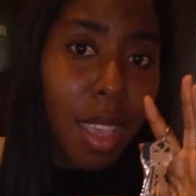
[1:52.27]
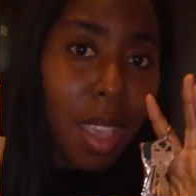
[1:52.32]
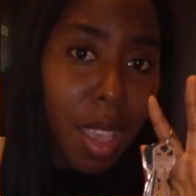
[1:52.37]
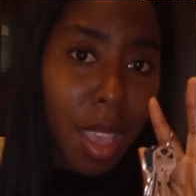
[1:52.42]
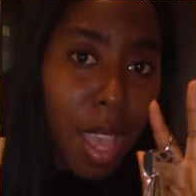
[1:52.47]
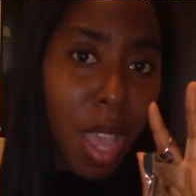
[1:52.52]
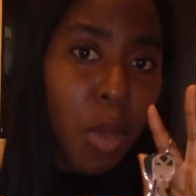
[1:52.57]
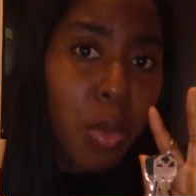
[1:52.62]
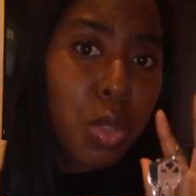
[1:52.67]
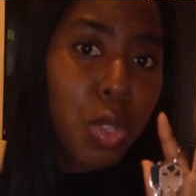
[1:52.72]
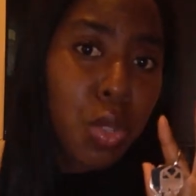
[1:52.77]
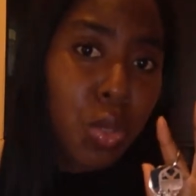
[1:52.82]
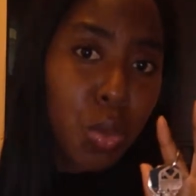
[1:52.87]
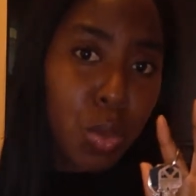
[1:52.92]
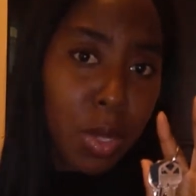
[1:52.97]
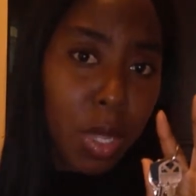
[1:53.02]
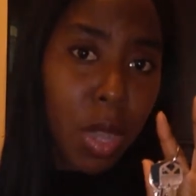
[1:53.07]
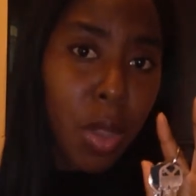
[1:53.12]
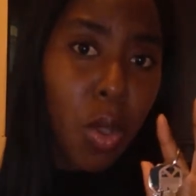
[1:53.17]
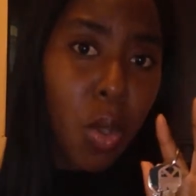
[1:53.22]
I would choose
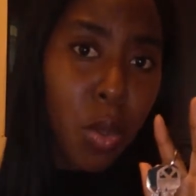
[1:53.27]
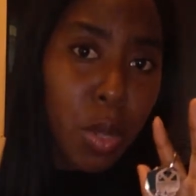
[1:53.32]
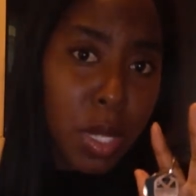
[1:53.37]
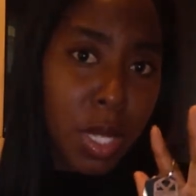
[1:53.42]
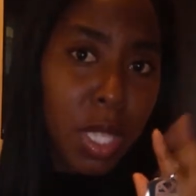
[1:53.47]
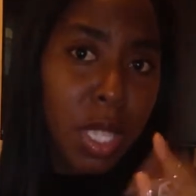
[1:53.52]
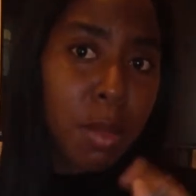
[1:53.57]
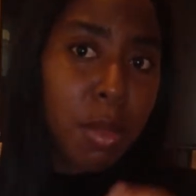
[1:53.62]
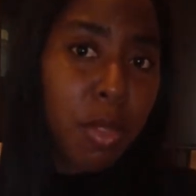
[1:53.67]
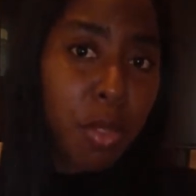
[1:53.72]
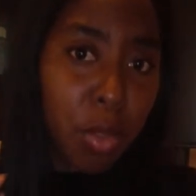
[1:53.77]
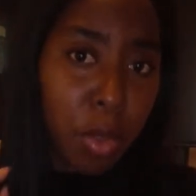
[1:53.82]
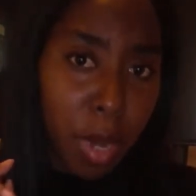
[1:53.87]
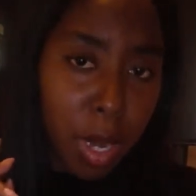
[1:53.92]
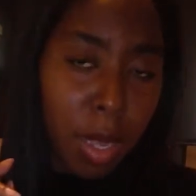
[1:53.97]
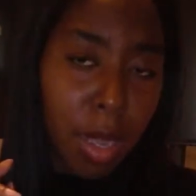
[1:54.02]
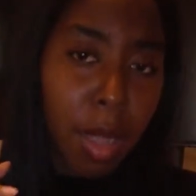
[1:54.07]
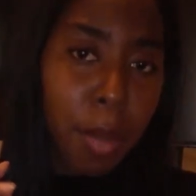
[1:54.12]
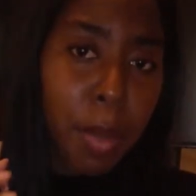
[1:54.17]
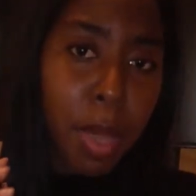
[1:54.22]
a house key before I
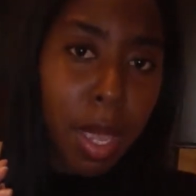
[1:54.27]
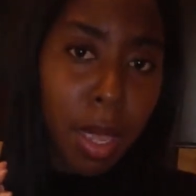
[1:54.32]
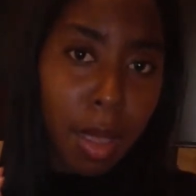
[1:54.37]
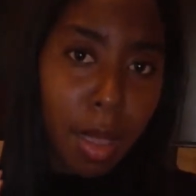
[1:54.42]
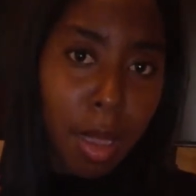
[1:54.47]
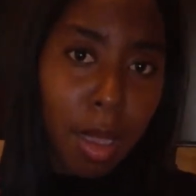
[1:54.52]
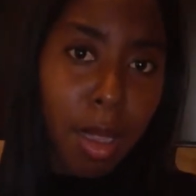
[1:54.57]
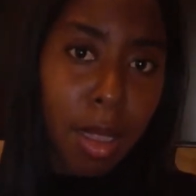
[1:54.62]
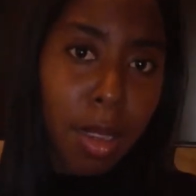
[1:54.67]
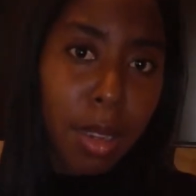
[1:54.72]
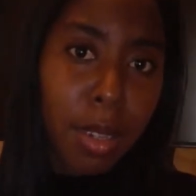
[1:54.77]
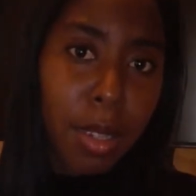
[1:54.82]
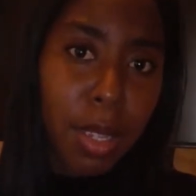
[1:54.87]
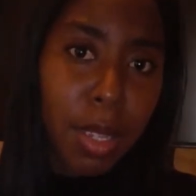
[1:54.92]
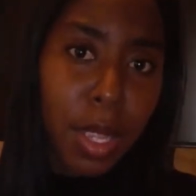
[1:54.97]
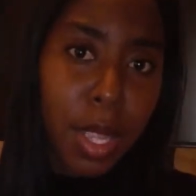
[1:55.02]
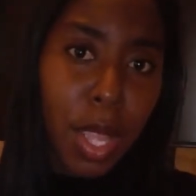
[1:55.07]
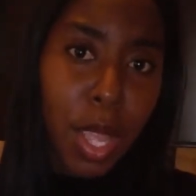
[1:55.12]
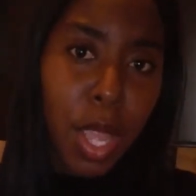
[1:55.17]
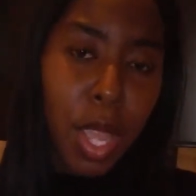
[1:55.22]
got my car.
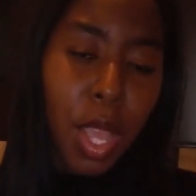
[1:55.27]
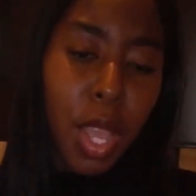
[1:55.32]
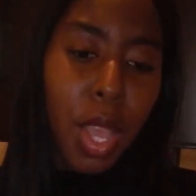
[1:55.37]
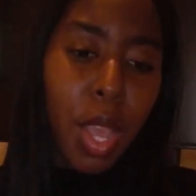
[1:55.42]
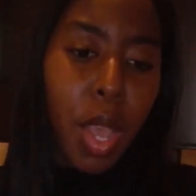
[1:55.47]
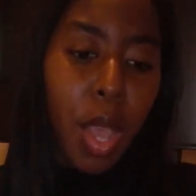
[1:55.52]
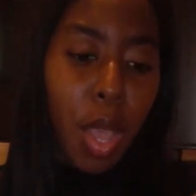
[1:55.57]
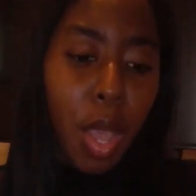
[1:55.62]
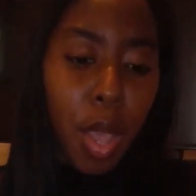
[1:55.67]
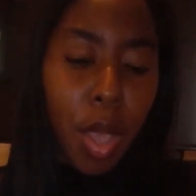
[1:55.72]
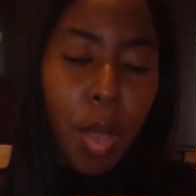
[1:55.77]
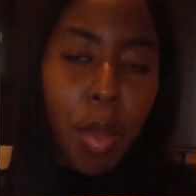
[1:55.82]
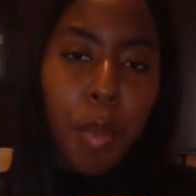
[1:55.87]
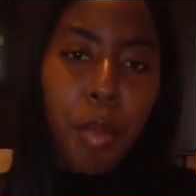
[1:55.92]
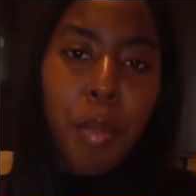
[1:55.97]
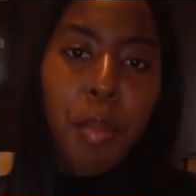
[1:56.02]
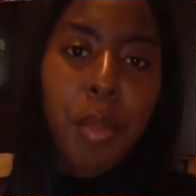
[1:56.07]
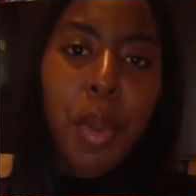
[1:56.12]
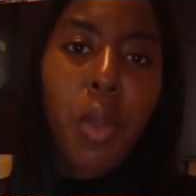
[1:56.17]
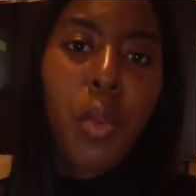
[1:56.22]

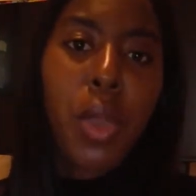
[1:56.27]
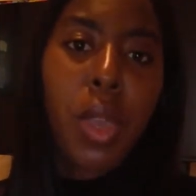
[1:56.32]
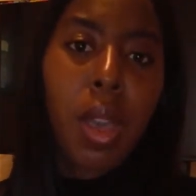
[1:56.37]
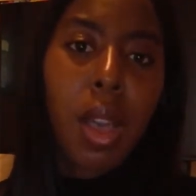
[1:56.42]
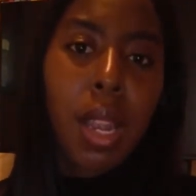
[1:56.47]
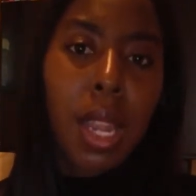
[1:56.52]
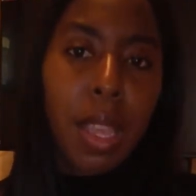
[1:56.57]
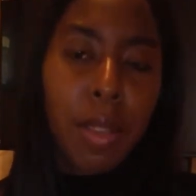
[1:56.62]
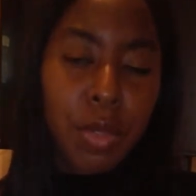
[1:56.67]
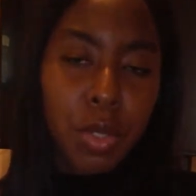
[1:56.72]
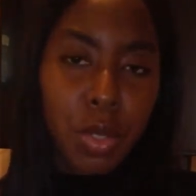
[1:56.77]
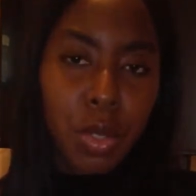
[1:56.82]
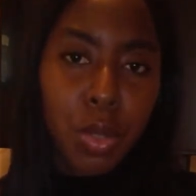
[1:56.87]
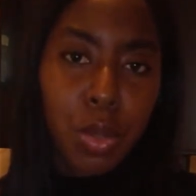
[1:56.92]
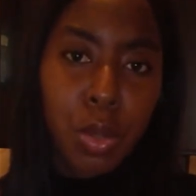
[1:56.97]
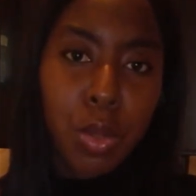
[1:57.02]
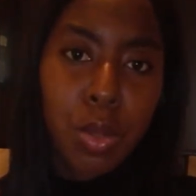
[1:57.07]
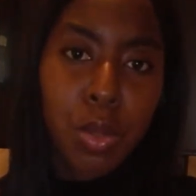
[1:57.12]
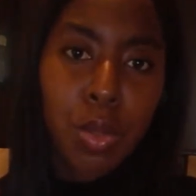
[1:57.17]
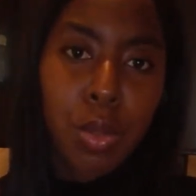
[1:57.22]
But we all have to go
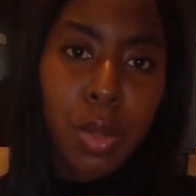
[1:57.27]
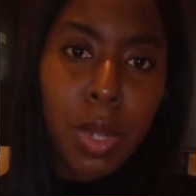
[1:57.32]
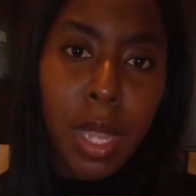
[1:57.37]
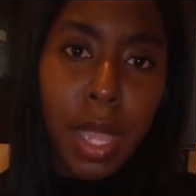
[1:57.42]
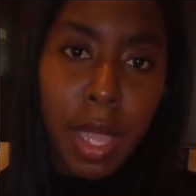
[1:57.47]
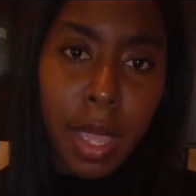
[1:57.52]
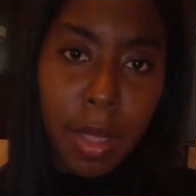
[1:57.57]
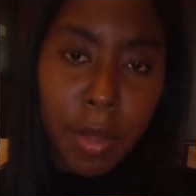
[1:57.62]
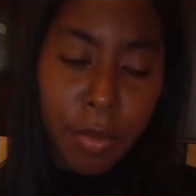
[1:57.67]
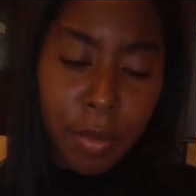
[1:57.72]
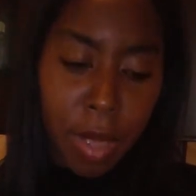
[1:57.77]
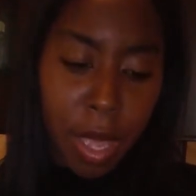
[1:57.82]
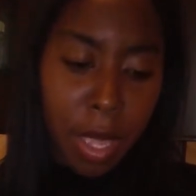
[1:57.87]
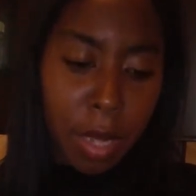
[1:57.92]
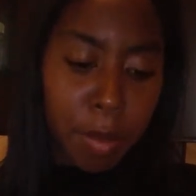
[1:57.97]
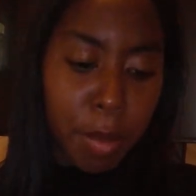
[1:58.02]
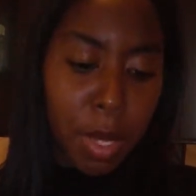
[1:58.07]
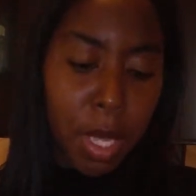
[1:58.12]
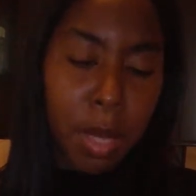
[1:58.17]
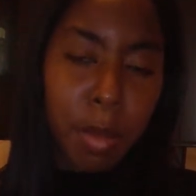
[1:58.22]
through life
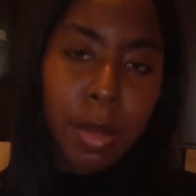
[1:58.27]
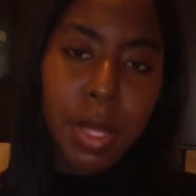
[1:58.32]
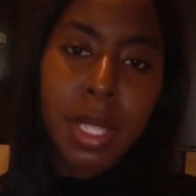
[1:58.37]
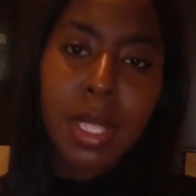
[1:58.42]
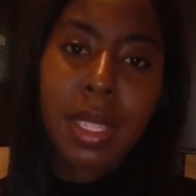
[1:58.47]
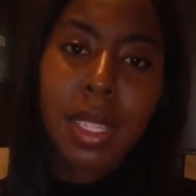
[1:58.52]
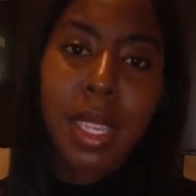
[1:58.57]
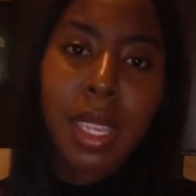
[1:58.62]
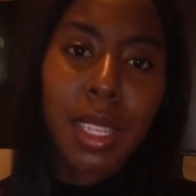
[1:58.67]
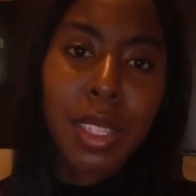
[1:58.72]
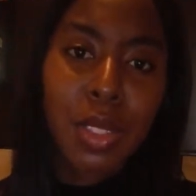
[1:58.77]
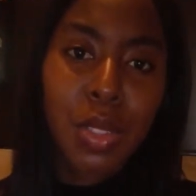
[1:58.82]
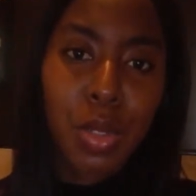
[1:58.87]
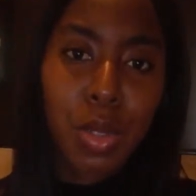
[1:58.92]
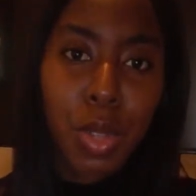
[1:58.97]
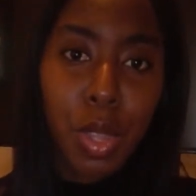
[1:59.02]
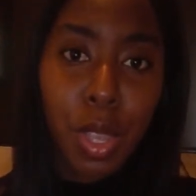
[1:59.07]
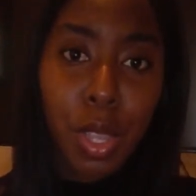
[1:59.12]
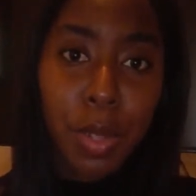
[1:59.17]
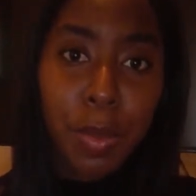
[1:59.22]
and make mistakes to
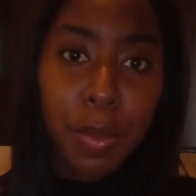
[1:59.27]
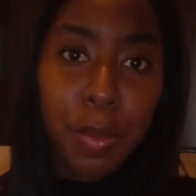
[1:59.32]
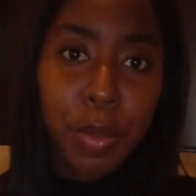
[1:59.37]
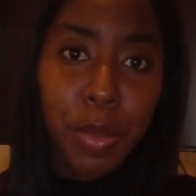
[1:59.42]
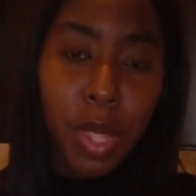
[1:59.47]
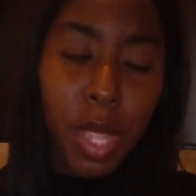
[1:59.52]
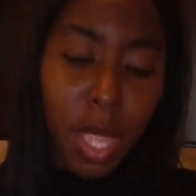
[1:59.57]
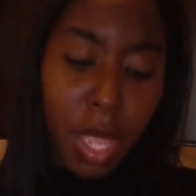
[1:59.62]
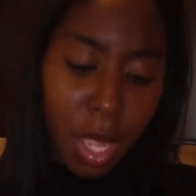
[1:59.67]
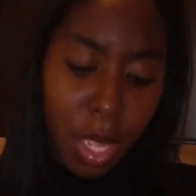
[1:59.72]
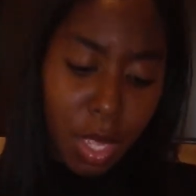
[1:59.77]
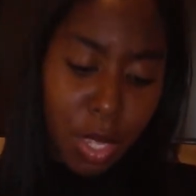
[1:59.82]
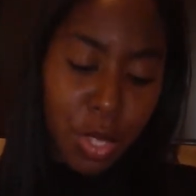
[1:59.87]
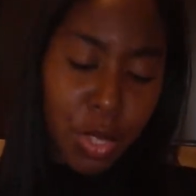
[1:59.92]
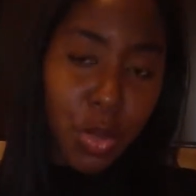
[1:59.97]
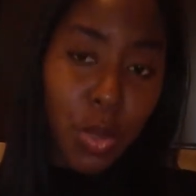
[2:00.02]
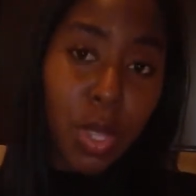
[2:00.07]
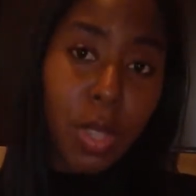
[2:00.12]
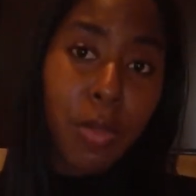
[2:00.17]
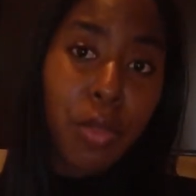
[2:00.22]
learn.
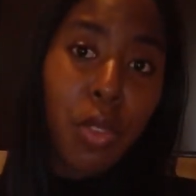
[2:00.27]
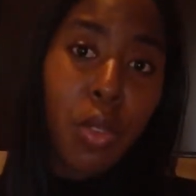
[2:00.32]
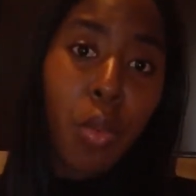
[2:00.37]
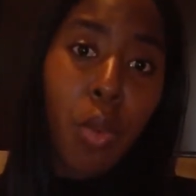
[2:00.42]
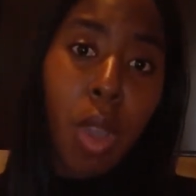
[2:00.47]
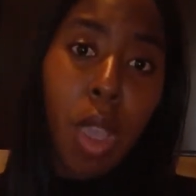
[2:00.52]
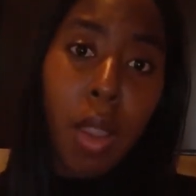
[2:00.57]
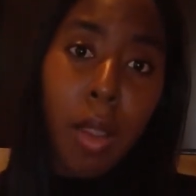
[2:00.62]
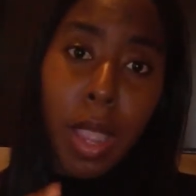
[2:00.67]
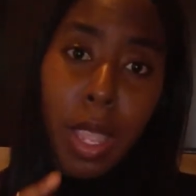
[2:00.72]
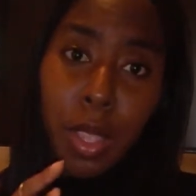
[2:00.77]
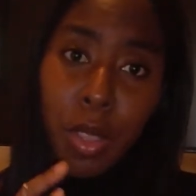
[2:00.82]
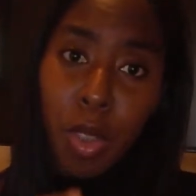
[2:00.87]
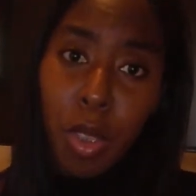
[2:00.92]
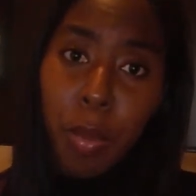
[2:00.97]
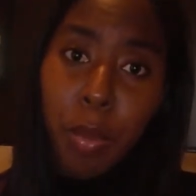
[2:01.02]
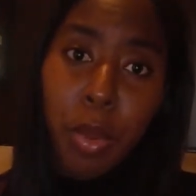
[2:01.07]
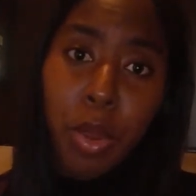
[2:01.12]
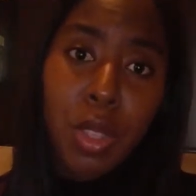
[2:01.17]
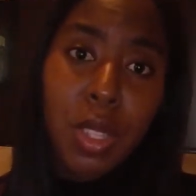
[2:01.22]
So if you are a young
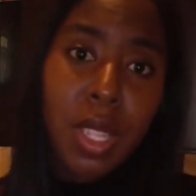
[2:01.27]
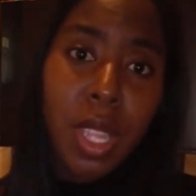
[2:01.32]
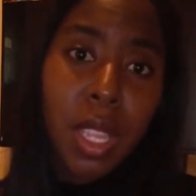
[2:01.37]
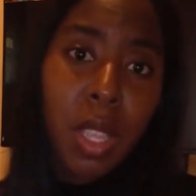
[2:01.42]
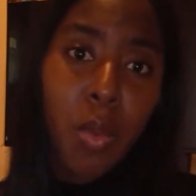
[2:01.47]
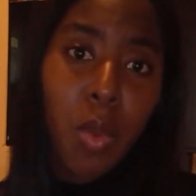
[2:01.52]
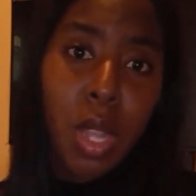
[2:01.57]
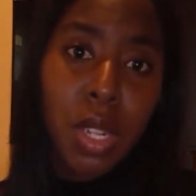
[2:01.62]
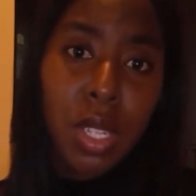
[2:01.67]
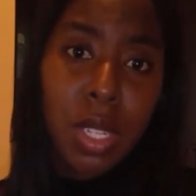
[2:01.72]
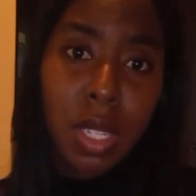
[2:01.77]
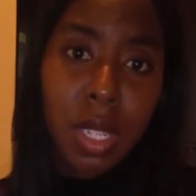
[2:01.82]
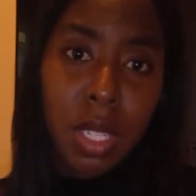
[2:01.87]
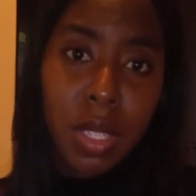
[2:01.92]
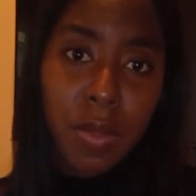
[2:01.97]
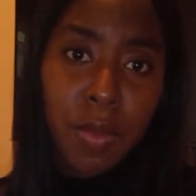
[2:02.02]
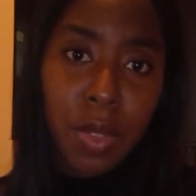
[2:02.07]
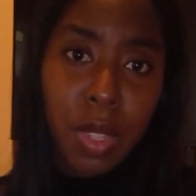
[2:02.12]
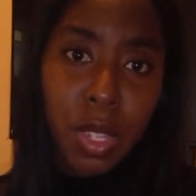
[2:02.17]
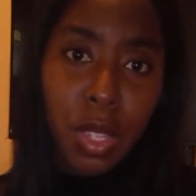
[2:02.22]
person and you're watching this
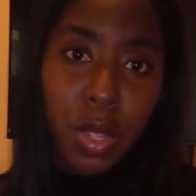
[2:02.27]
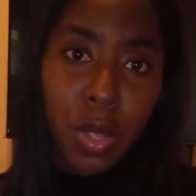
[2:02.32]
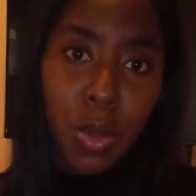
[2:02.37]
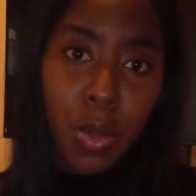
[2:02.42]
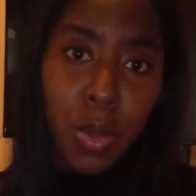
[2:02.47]
video,